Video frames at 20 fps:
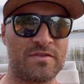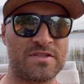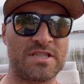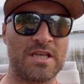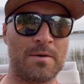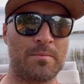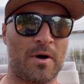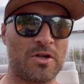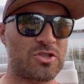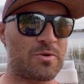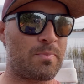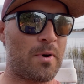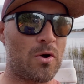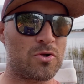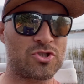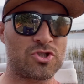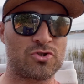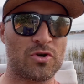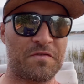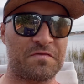If you see a bunch of
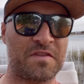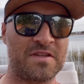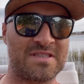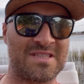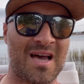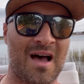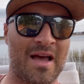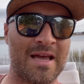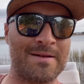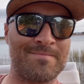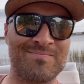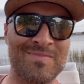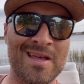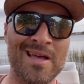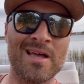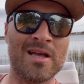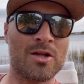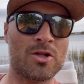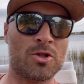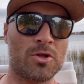boats drifting tight,
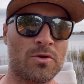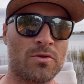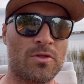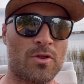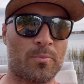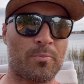clearly